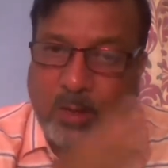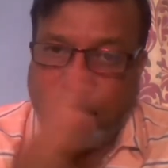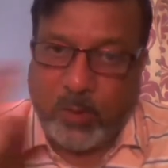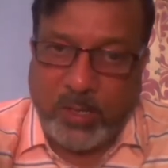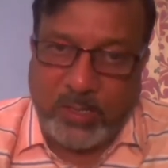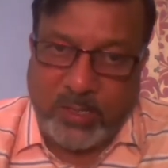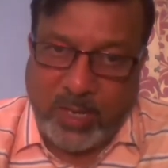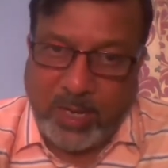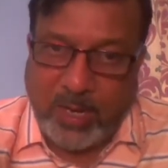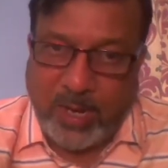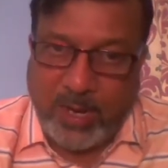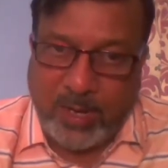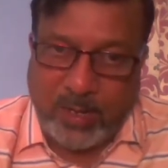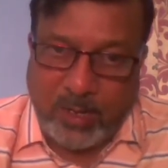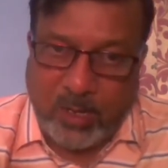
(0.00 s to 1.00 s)
One child
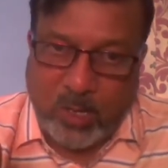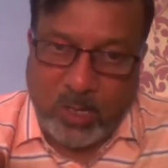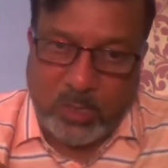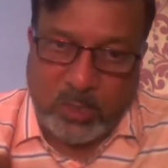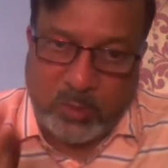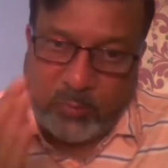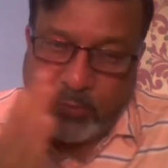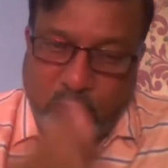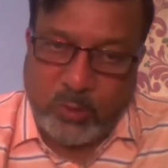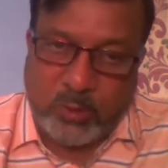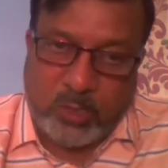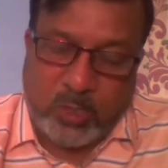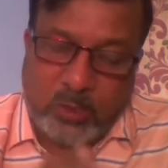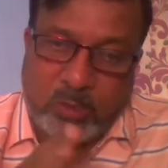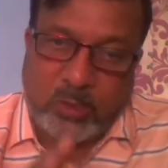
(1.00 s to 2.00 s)
had a cost of
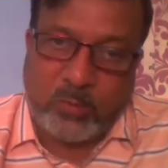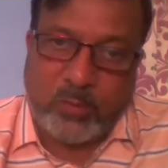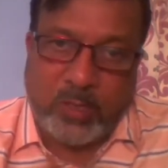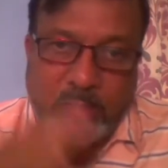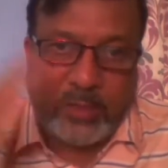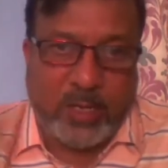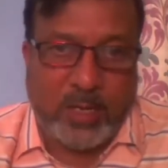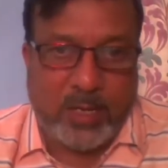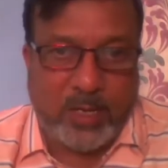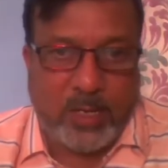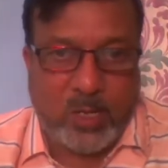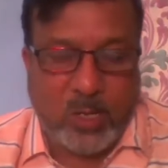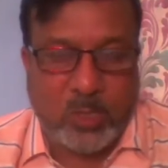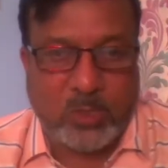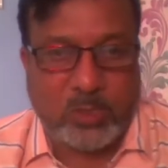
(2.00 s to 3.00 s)
4,000, one child had
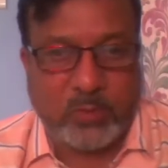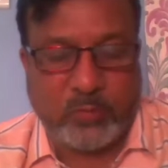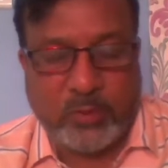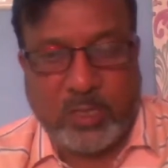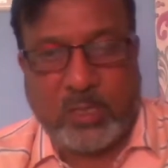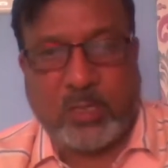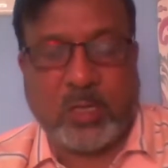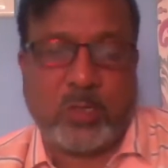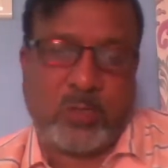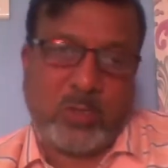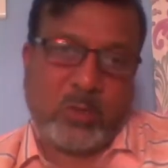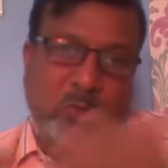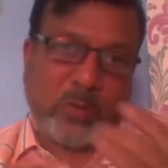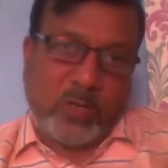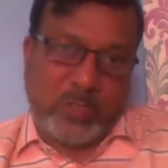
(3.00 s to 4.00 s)
a cost of
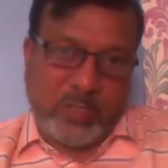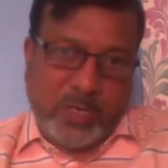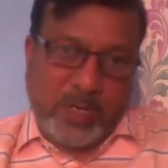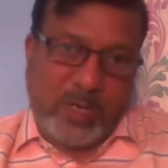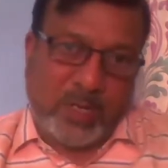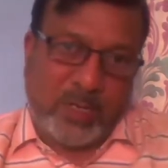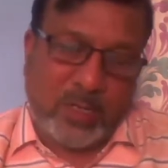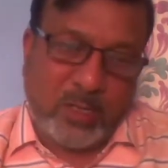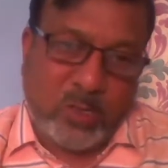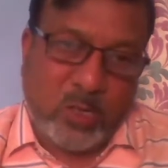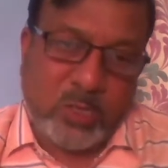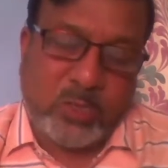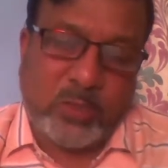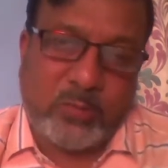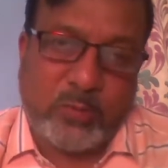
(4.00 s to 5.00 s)
3,000, one child had a
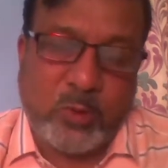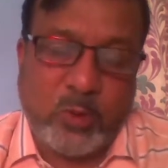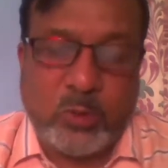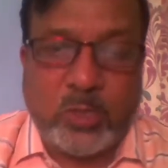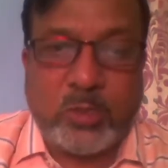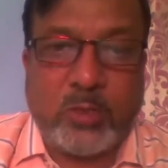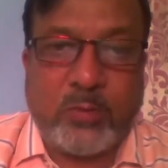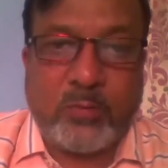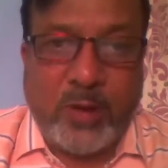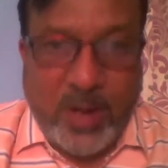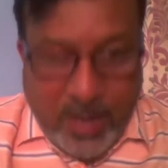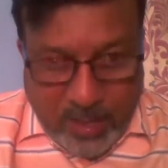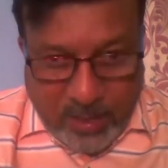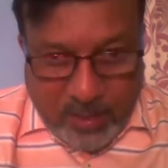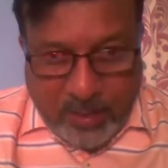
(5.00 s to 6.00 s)
cost of
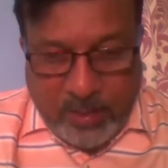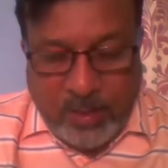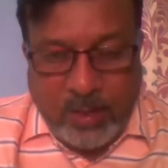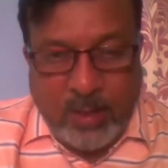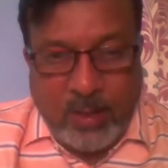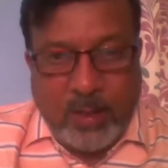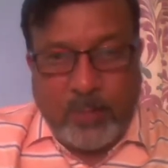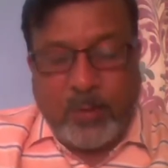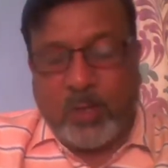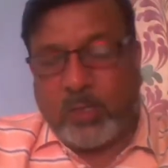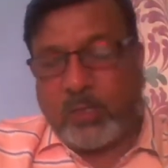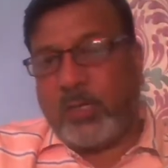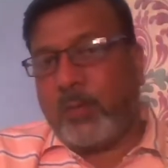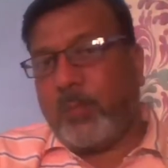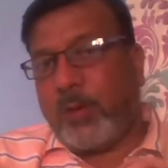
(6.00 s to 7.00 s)
2,500,
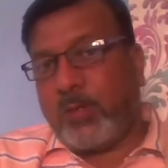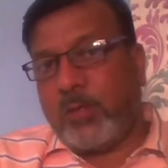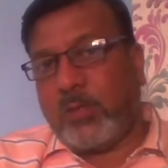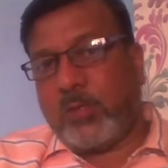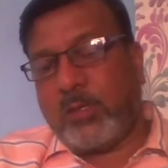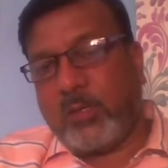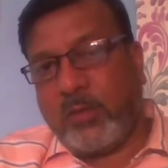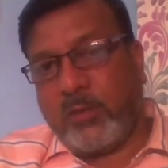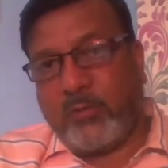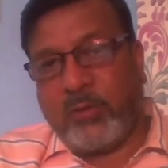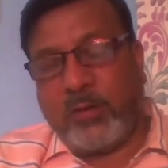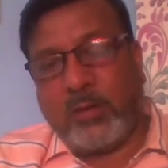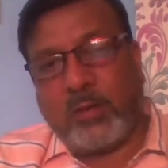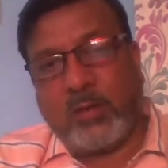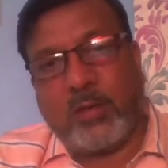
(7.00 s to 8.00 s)
because it depends on the
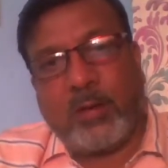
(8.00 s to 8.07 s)
different